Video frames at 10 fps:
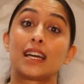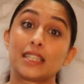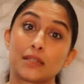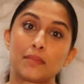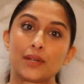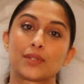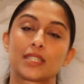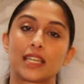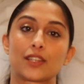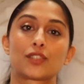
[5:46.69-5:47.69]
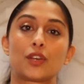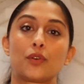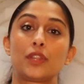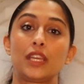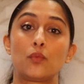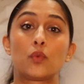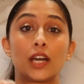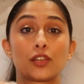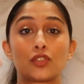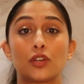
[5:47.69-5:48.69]
undermount sink. So the
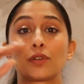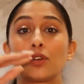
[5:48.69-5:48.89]
worktop